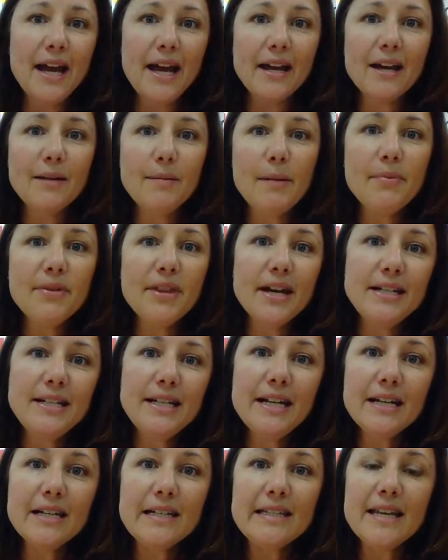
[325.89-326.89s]
and come up with
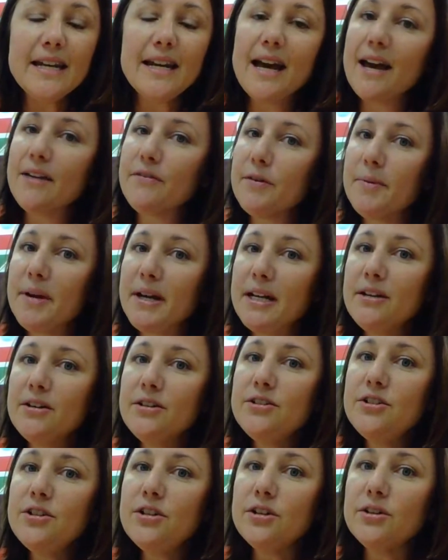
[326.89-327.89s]
ideas that everybody could
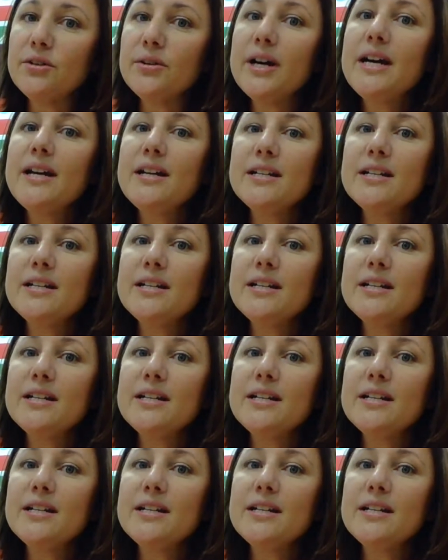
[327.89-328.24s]
do